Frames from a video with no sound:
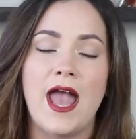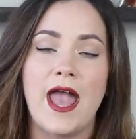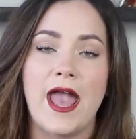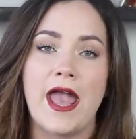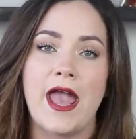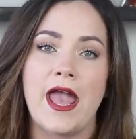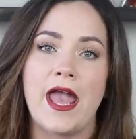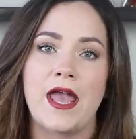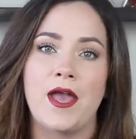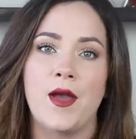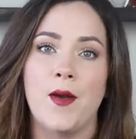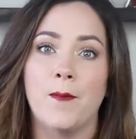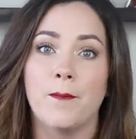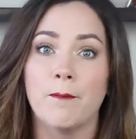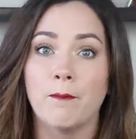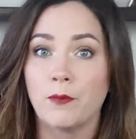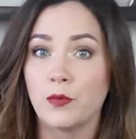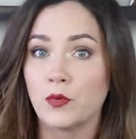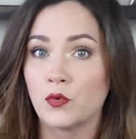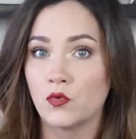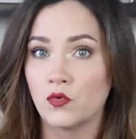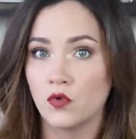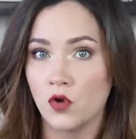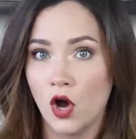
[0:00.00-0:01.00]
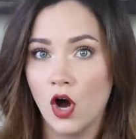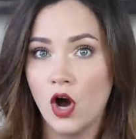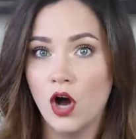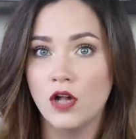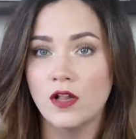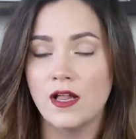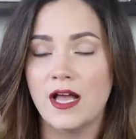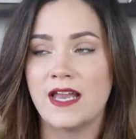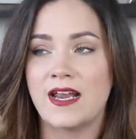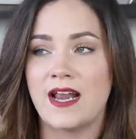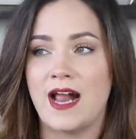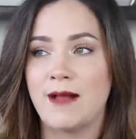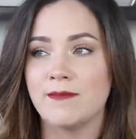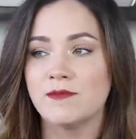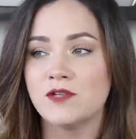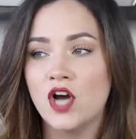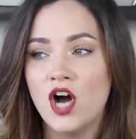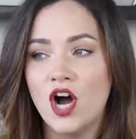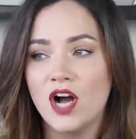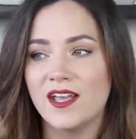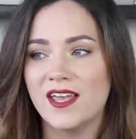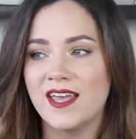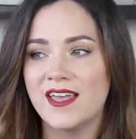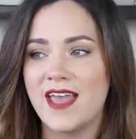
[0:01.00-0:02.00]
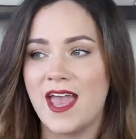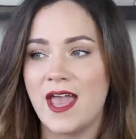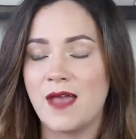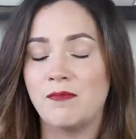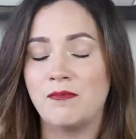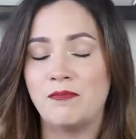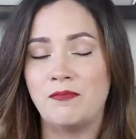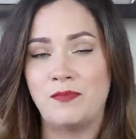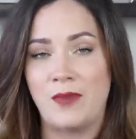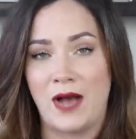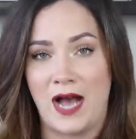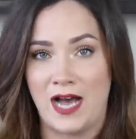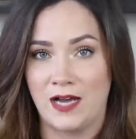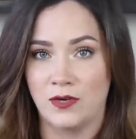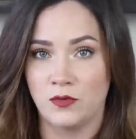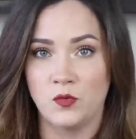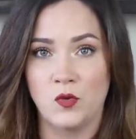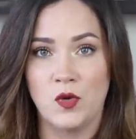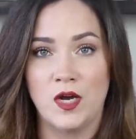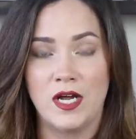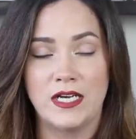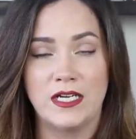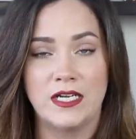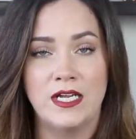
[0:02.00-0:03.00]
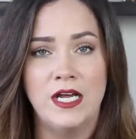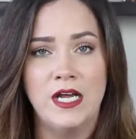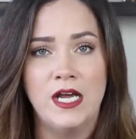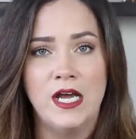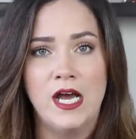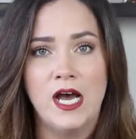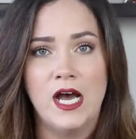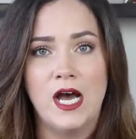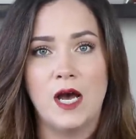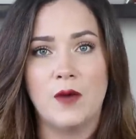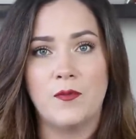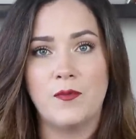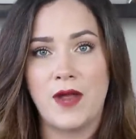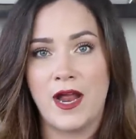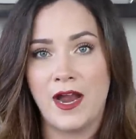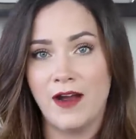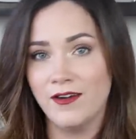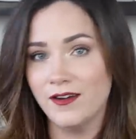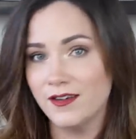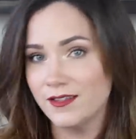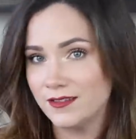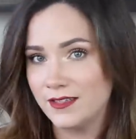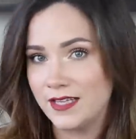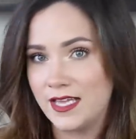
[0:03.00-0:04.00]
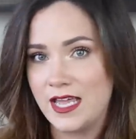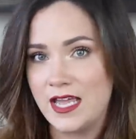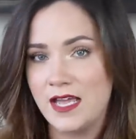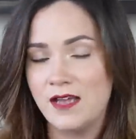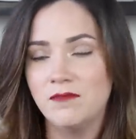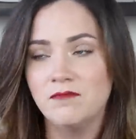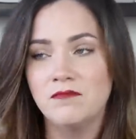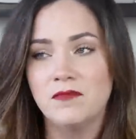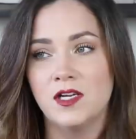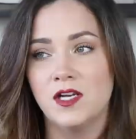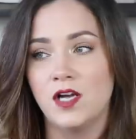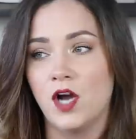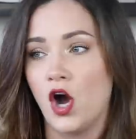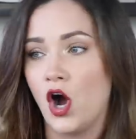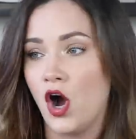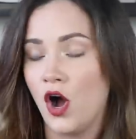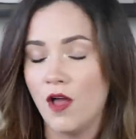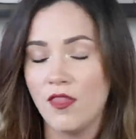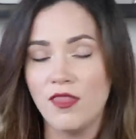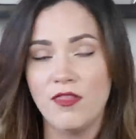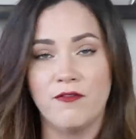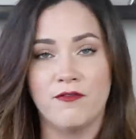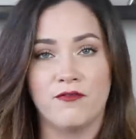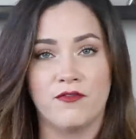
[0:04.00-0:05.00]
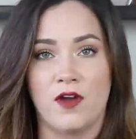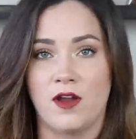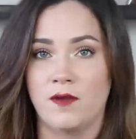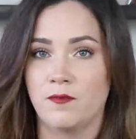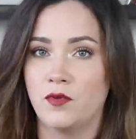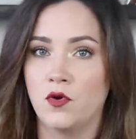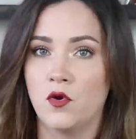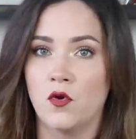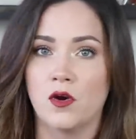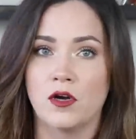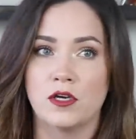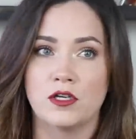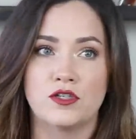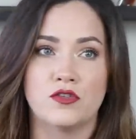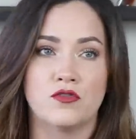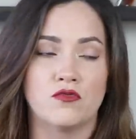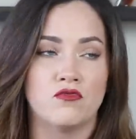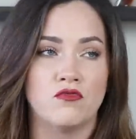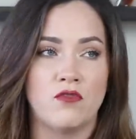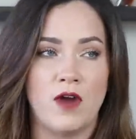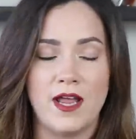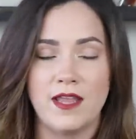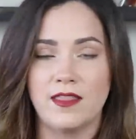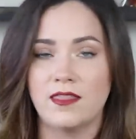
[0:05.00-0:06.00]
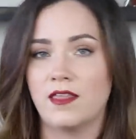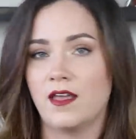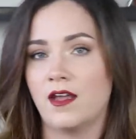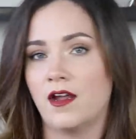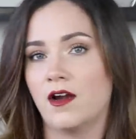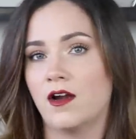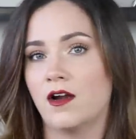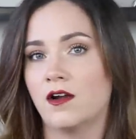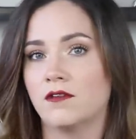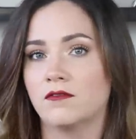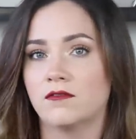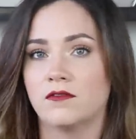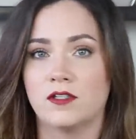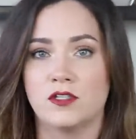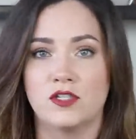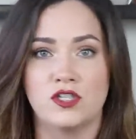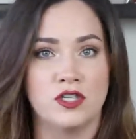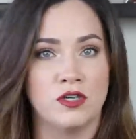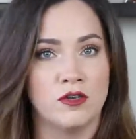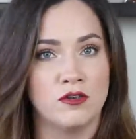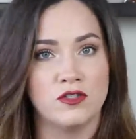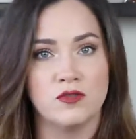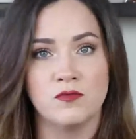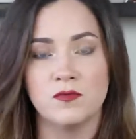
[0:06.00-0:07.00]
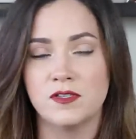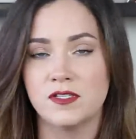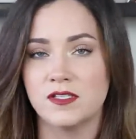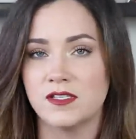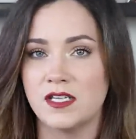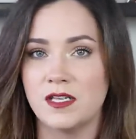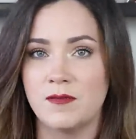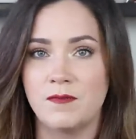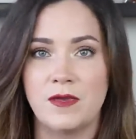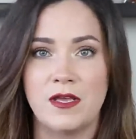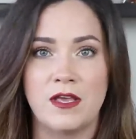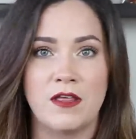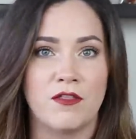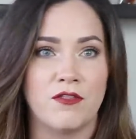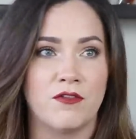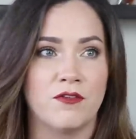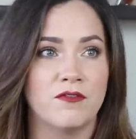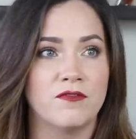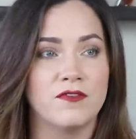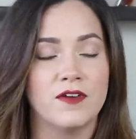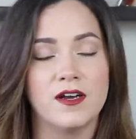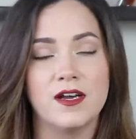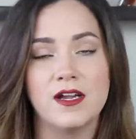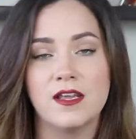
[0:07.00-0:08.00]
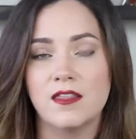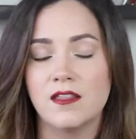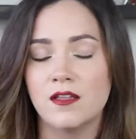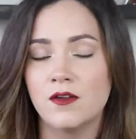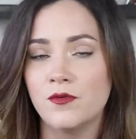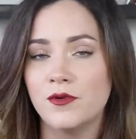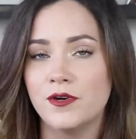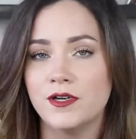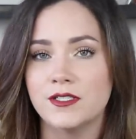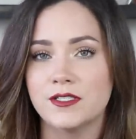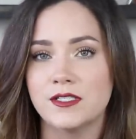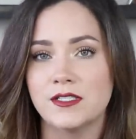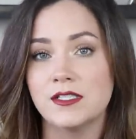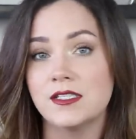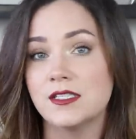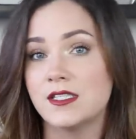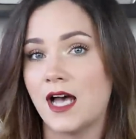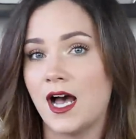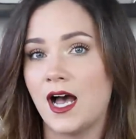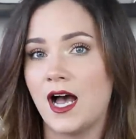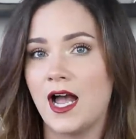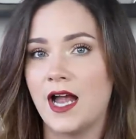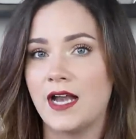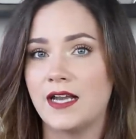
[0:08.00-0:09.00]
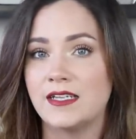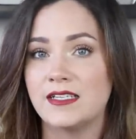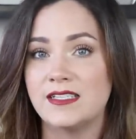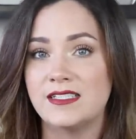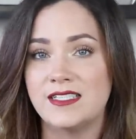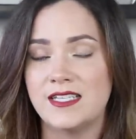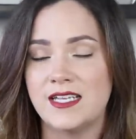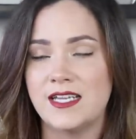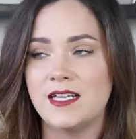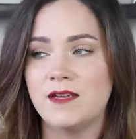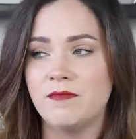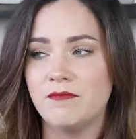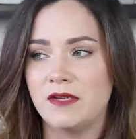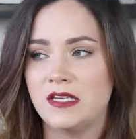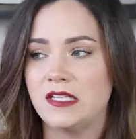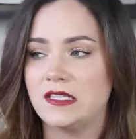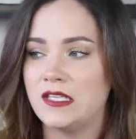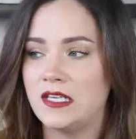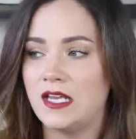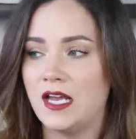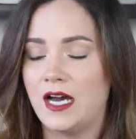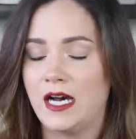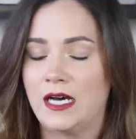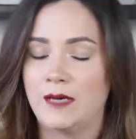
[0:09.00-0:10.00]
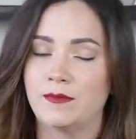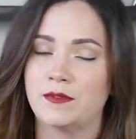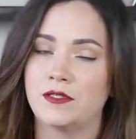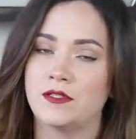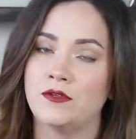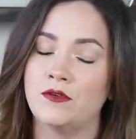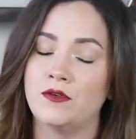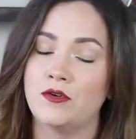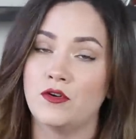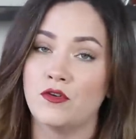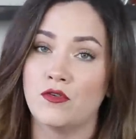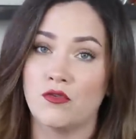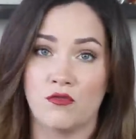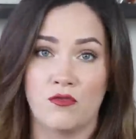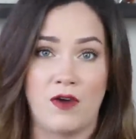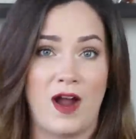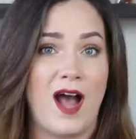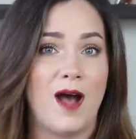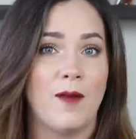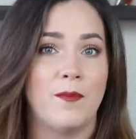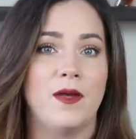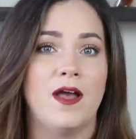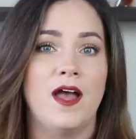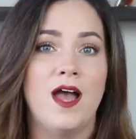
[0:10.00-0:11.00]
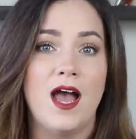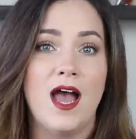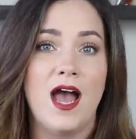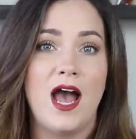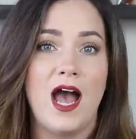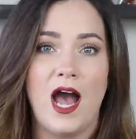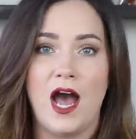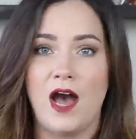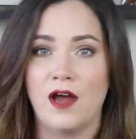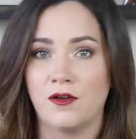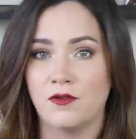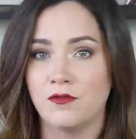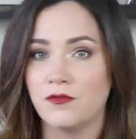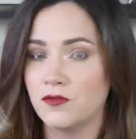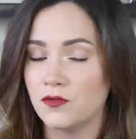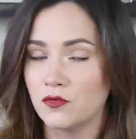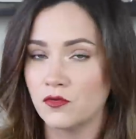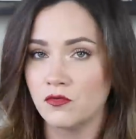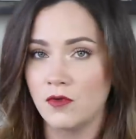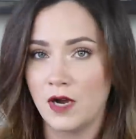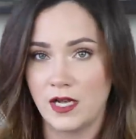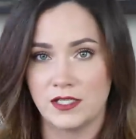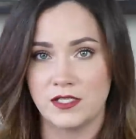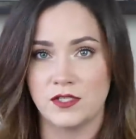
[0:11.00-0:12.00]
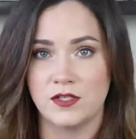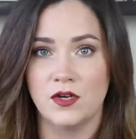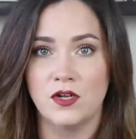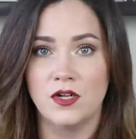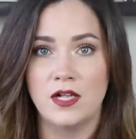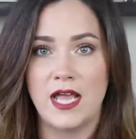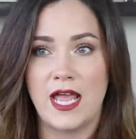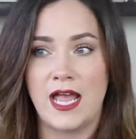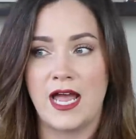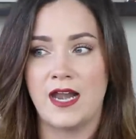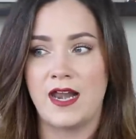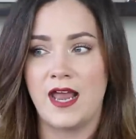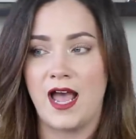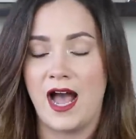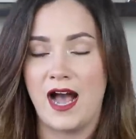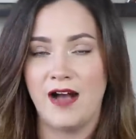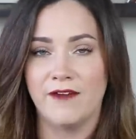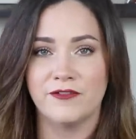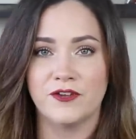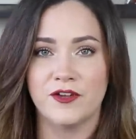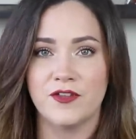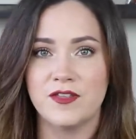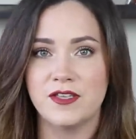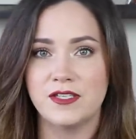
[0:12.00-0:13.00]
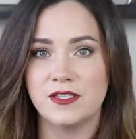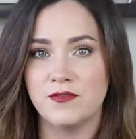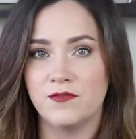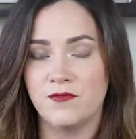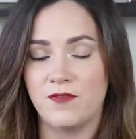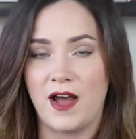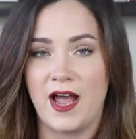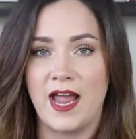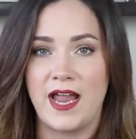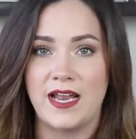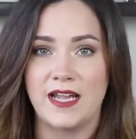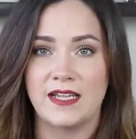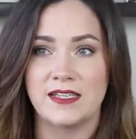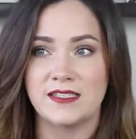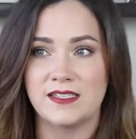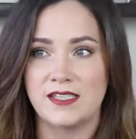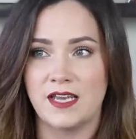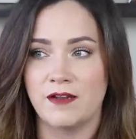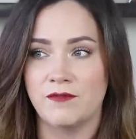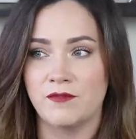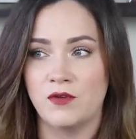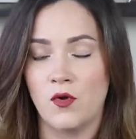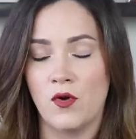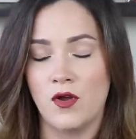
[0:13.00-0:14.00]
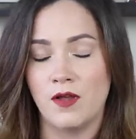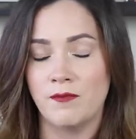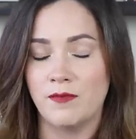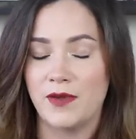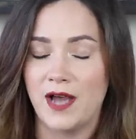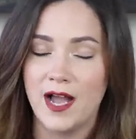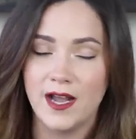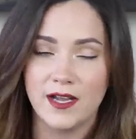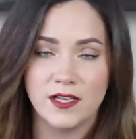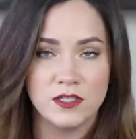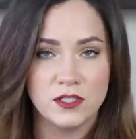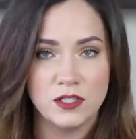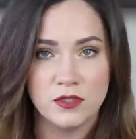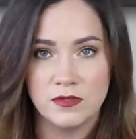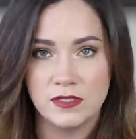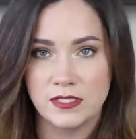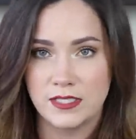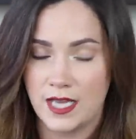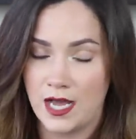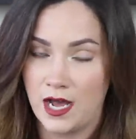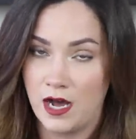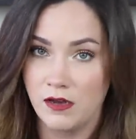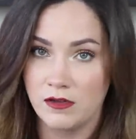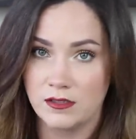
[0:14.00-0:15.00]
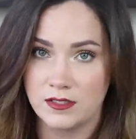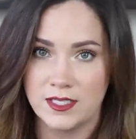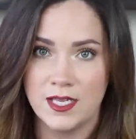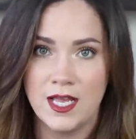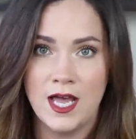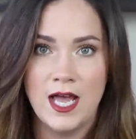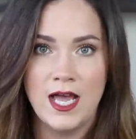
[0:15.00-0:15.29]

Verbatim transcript: a brawl and I'm talking a bad one. Apparently, on the front porch, right there. The children were sleeping through very thin walls inside. Dean beat the absolute crap out of Russell. And after this fight, instead of going back into his house,